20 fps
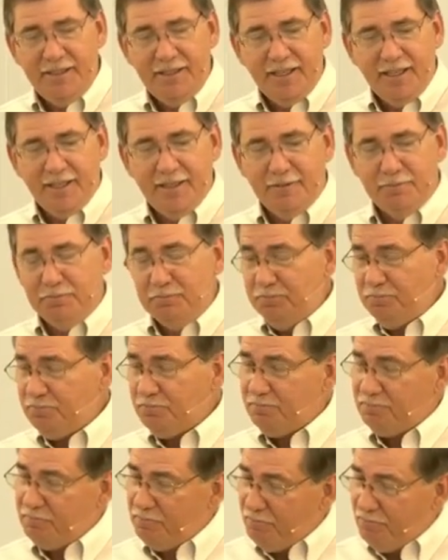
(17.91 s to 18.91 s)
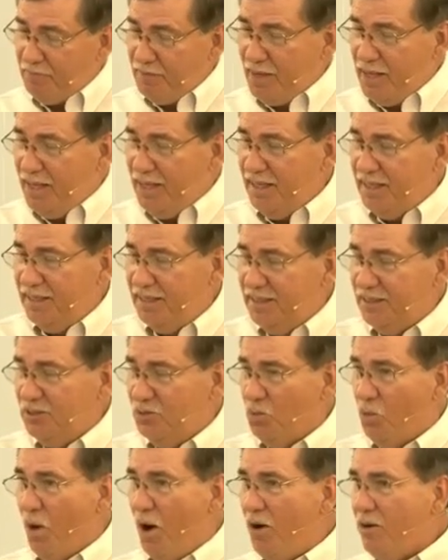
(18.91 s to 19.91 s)
um,
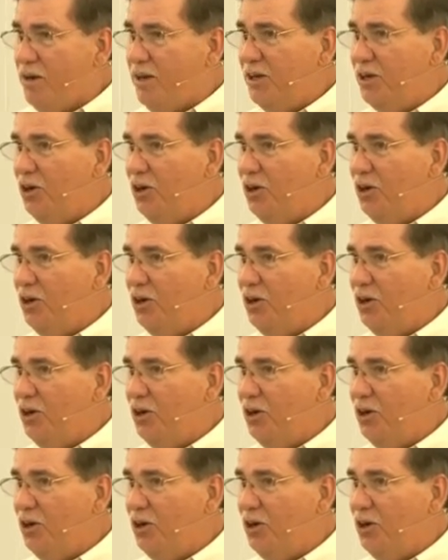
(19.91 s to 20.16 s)
walking